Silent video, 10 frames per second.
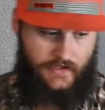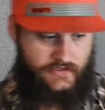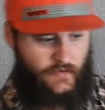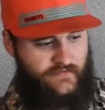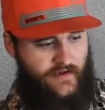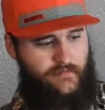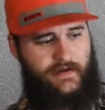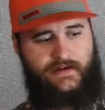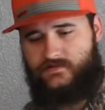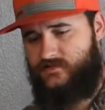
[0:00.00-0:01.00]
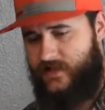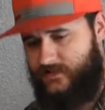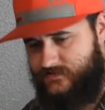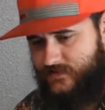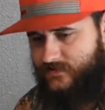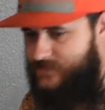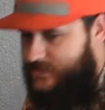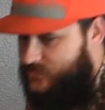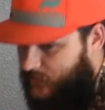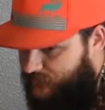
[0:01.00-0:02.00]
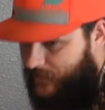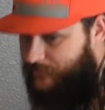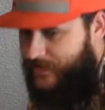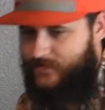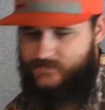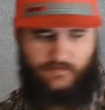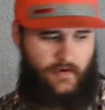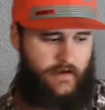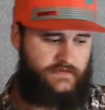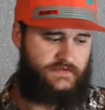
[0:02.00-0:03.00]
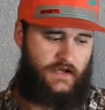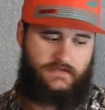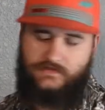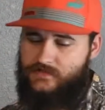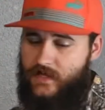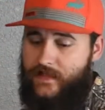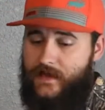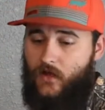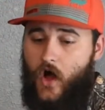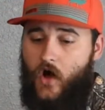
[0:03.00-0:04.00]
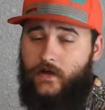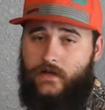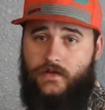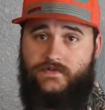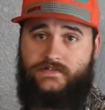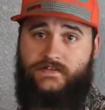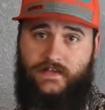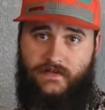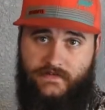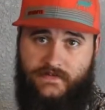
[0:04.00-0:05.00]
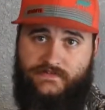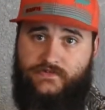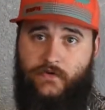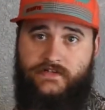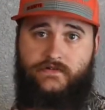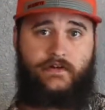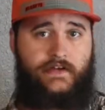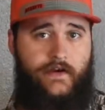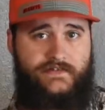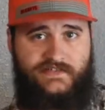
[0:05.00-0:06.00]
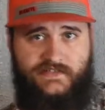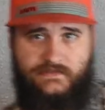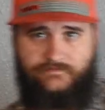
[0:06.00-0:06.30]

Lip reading: 25 pounds of snack sticks and 25 pounds of breakfast sausage, and that'll all get used at the end of this 2020 deer season.